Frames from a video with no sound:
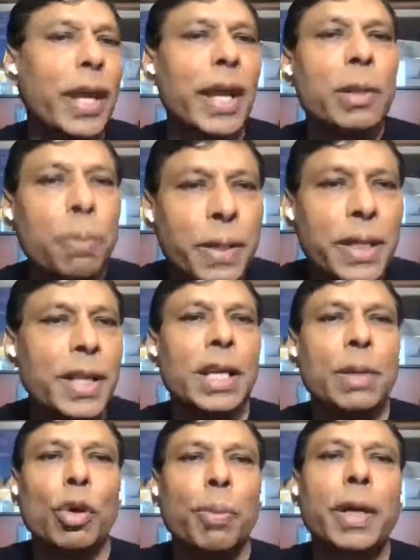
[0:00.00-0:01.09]
can't breathe
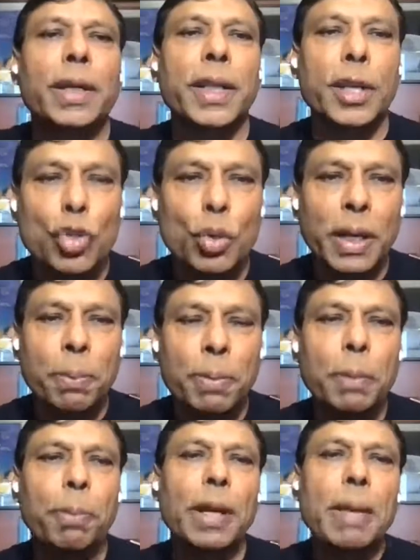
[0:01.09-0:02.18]
anymore because there's so many
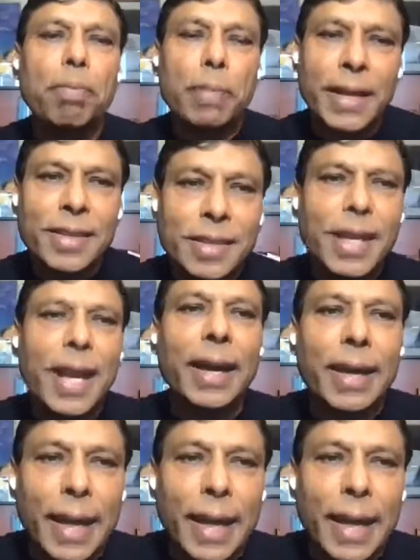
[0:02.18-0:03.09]
people. Instead,